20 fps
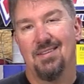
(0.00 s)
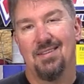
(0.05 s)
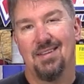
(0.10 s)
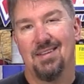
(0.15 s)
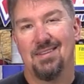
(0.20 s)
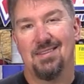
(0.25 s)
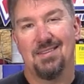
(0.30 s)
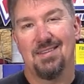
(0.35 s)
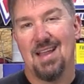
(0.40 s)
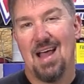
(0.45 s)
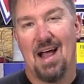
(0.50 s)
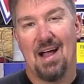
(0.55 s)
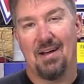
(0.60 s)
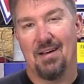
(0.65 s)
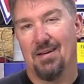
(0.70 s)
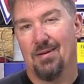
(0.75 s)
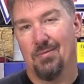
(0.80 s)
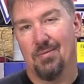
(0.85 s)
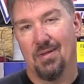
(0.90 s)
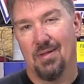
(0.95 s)
It's
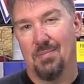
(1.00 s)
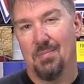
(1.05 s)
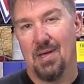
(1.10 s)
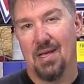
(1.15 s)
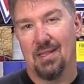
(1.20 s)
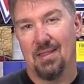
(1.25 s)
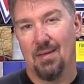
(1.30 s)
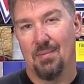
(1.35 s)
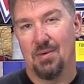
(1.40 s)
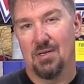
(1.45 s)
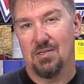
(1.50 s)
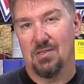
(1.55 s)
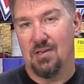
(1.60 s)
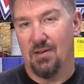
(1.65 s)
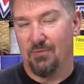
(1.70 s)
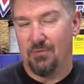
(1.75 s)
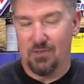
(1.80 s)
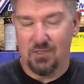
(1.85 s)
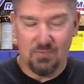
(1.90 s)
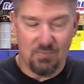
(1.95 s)
not gonna really make that much
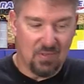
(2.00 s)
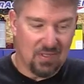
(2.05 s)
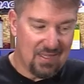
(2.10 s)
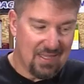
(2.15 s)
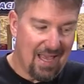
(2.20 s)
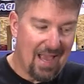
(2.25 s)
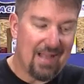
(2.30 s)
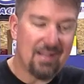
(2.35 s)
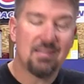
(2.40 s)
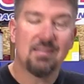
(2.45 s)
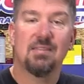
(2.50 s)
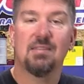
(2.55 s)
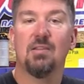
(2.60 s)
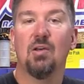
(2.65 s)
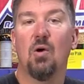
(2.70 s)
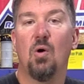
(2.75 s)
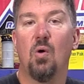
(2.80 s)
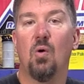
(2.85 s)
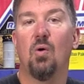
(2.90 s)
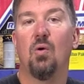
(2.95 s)
difference, but that's
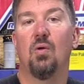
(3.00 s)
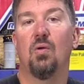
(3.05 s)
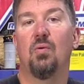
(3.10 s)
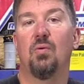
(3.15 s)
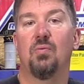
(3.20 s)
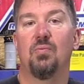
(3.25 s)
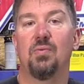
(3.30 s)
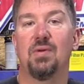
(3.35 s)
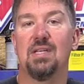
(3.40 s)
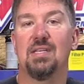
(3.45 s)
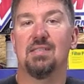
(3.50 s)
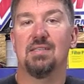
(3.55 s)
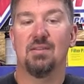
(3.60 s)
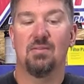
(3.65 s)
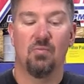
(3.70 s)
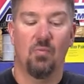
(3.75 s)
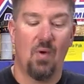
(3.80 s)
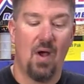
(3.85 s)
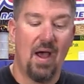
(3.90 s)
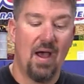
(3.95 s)
the whole
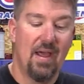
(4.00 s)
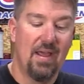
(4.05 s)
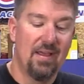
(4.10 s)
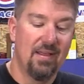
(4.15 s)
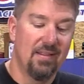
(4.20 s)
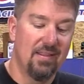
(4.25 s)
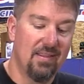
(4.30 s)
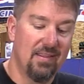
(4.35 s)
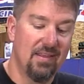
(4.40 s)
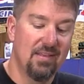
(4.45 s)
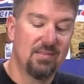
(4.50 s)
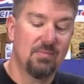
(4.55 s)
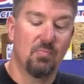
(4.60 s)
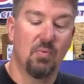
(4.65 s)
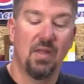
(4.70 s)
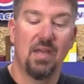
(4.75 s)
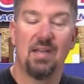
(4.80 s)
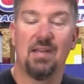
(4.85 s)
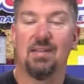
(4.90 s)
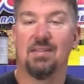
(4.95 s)
reason why this
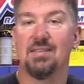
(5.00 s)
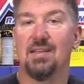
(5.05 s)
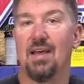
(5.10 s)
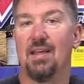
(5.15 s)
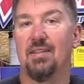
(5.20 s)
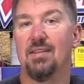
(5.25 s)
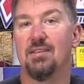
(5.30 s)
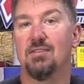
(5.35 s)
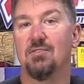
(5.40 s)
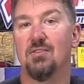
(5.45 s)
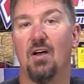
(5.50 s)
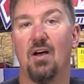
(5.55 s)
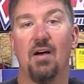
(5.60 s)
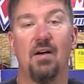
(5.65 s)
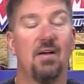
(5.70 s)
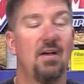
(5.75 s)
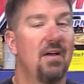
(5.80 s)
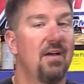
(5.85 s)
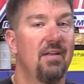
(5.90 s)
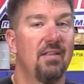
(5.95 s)
blade is on this
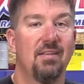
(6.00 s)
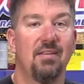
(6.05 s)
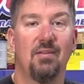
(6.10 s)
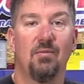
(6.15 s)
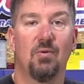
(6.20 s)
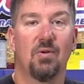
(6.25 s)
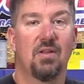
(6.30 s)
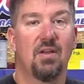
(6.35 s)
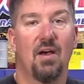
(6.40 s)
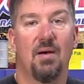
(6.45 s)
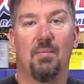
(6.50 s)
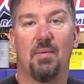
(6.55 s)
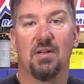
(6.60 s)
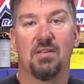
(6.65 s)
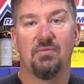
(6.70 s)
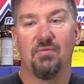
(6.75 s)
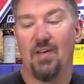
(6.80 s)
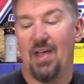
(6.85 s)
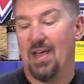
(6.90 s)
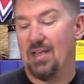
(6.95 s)
saw. They would cut
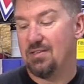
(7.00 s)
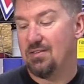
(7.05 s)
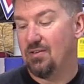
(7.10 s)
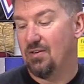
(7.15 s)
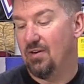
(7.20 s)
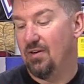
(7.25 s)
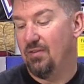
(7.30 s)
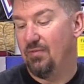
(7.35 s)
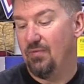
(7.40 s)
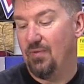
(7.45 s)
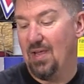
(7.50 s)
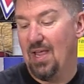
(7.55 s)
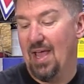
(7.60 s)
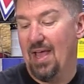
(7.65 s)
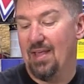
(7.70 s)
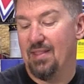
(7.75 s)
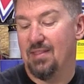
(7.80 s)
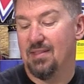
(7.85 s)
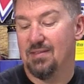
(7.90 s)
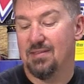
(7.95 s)
much faster if we
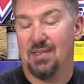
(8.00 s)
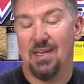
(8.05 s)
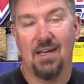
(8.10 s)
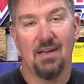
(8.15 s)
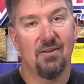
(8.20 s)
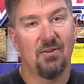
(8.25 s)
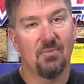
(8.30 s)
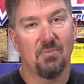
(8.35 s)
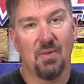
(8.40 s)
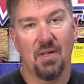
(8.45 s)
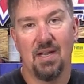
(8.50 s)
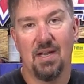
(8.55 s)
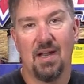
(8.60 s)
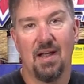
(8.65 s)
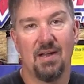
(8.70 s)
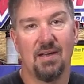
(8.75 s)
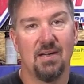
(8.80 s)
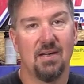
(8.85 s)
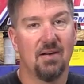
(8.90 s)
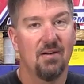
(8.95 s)
had the standard blade
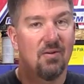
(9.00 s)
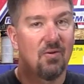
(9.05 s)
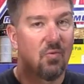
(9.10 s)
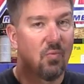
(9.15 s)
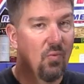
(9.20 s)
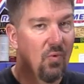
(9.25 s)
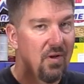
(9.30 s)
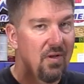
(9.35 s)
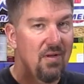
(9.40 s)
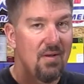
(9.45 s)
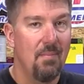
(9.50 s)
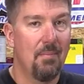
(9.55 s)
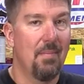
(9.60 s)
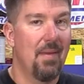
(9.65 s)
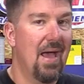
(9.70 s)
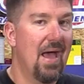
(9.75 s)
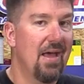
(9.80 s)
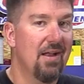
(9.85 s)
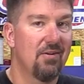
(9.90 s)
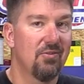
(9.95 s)
on here. Wouldn't
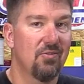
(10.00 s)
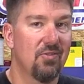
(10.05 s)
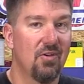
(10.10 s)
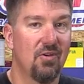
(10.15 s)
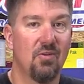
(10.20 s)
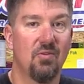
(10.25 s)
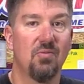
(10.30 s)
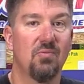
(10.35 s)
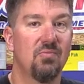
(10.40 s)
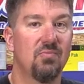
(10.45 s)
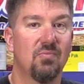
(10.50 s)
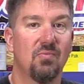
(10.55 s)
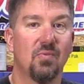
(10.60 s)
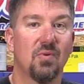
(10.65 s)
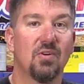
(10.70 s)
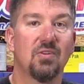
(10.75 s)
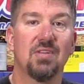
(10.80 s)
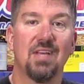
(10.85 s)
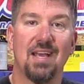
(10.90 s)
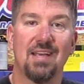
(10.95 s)
matter though,
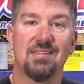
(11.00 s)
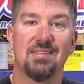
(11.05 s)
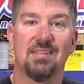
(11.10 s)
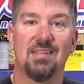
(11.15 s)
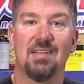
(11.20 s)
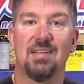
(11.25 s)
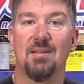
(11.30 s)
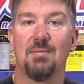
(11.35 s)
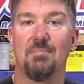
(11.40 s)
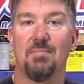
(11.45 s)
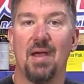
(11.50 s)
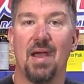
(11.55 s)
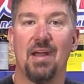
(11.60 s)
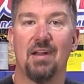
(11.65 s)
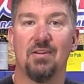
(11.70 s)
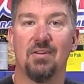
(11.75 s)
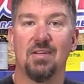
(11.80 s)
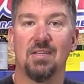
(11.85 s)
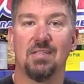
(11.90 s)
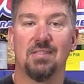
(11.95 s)
we're testing
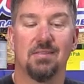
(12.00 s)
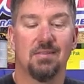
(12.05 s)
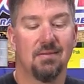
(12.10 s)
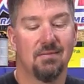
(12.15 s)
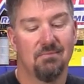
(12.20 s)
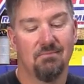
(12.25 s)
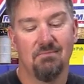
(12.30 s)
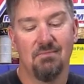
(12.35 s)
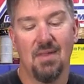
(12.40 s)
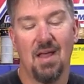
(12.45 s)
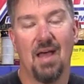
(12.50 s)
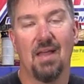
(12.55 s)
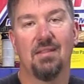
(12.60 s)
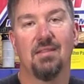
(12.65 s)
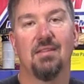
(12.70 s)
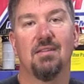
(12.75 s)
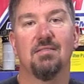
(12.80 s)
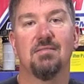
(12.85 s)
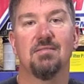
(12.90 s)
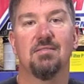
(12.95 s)
batteries,
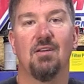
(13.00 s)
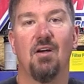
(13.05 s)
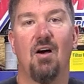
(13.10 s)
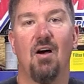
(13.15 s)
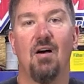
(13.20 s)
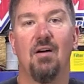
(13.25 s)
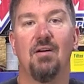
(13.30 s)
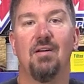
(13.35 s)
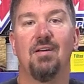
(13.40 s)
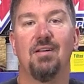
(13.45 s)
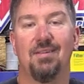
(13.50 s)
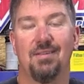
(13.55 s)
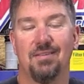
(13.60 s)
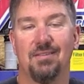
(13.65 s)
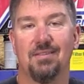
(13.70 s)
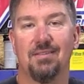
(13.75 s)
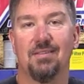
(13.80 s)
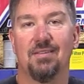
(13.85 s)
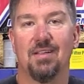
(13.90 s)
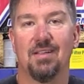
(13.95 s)
not the saw.
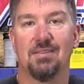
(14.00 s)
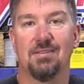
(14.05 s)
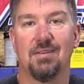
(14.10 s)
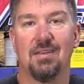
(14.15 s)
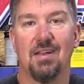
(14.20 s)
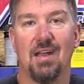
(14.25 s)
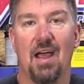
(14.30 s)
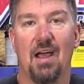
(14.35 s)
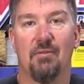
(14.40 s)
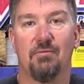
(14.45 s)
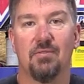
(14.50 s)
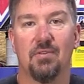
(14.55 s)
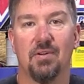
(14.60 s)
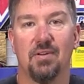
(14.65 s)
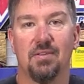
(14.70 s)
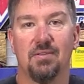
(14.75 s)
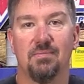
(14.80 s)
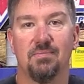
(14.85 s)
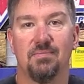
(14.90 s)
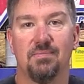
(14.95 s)
Let's get after
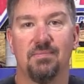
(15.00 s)
it.